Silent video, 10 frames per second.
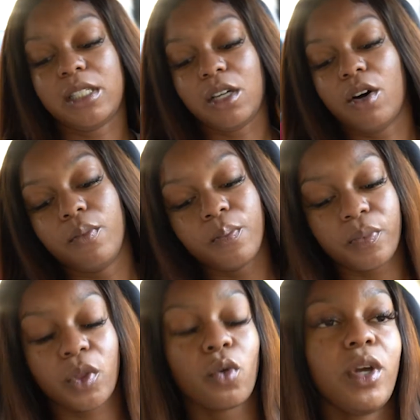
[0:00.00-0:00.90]
So
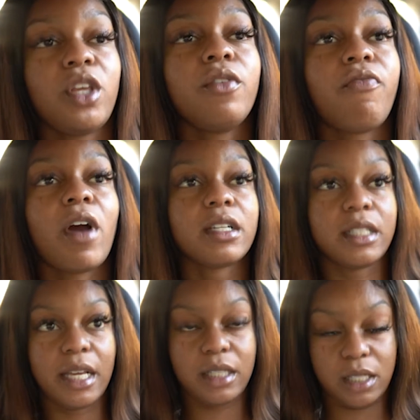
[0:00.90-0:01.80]
when you first
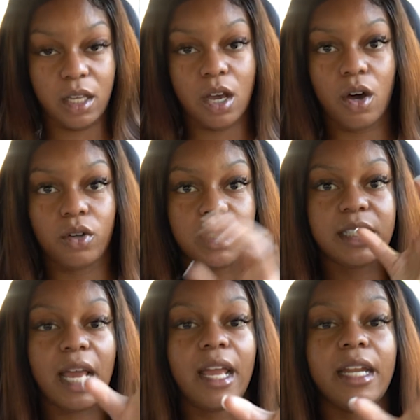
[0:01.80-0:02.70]
get to your
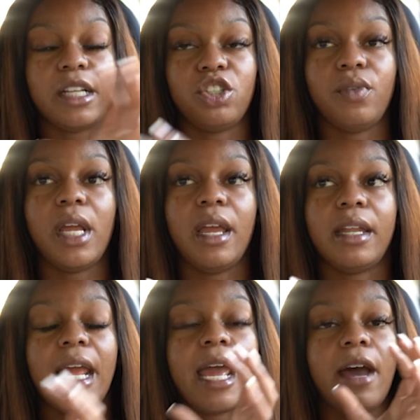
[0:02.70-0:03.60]
state that you
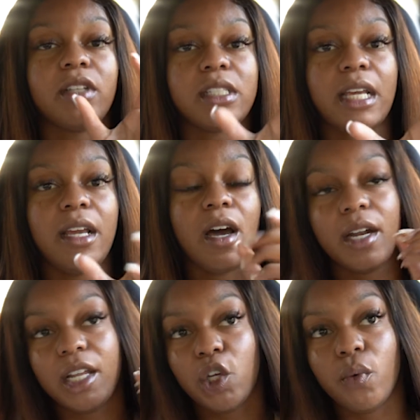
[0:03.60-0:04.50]
in, they have this thing
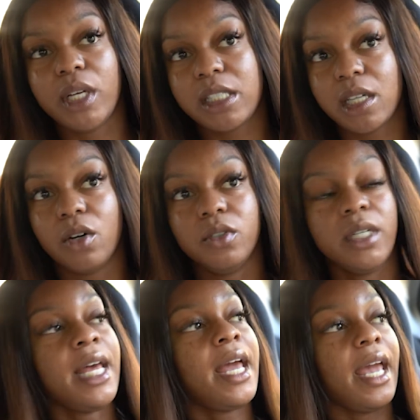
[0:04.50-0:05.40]
called a U S O
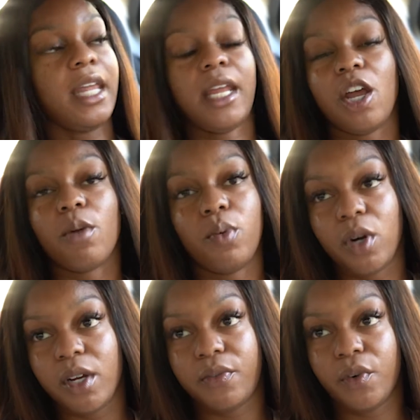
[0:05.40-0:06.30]
in the
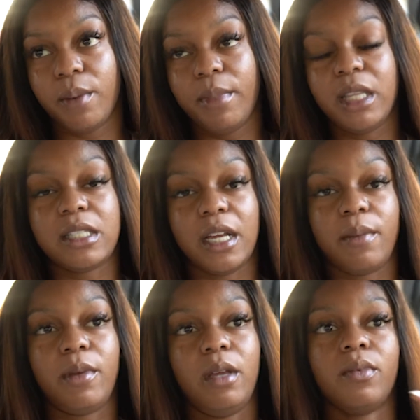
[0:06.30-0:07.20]
airport for
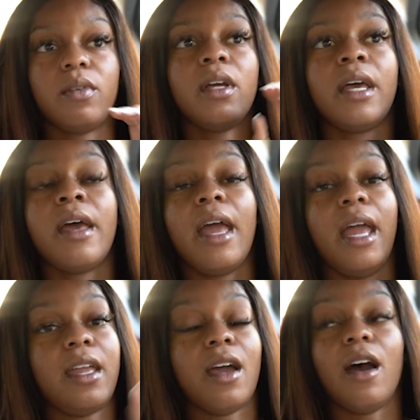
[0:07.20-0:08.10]
military people.
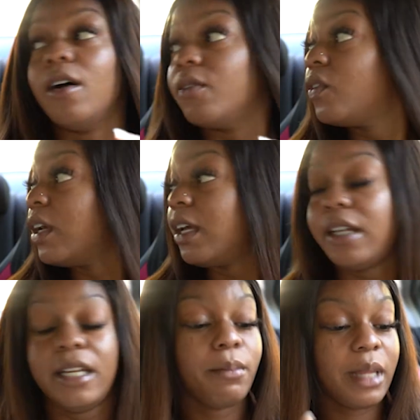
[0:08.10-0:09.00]
And y'all,
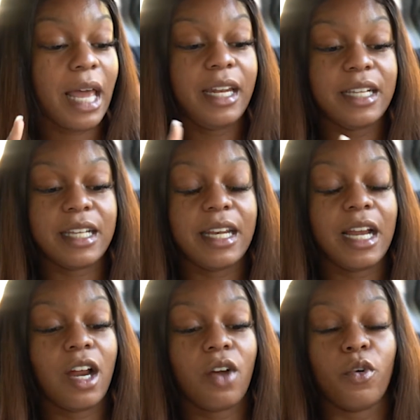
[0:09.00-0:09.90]
them ladies in
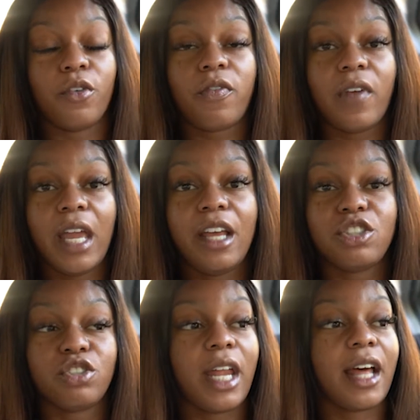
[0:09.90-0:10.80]
there will
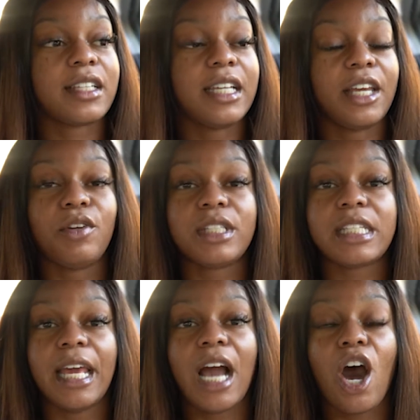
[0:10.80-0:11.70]
feed you. They'll tell you to
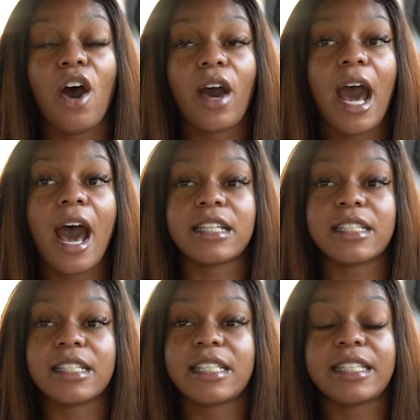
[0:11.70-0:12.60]
take all kinds
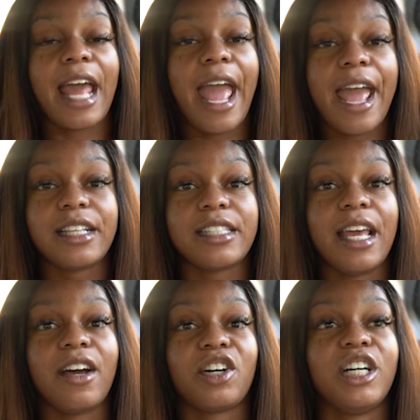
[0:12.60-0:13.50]
of snacks.
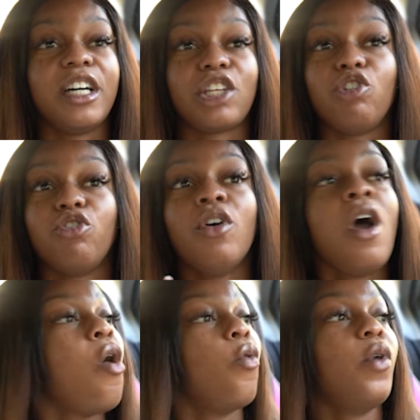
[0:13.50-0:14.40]
They'll cook you
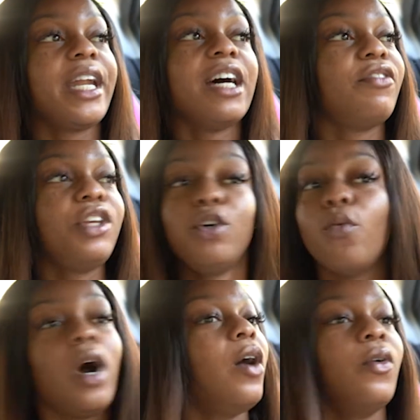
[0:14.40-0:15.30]
whatever you
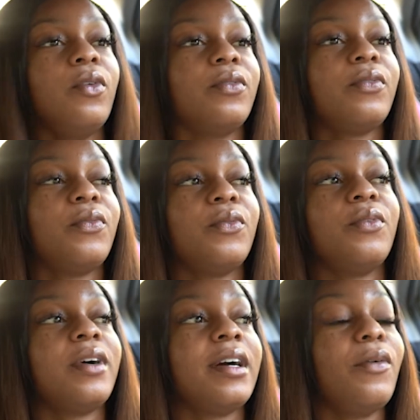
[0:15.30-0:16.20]
want.
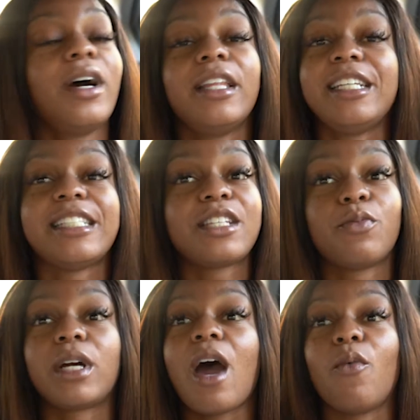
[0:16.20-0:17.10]
Well, at least that's
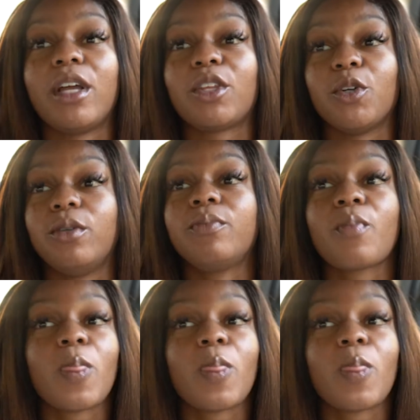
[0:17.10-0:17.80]
what I went through.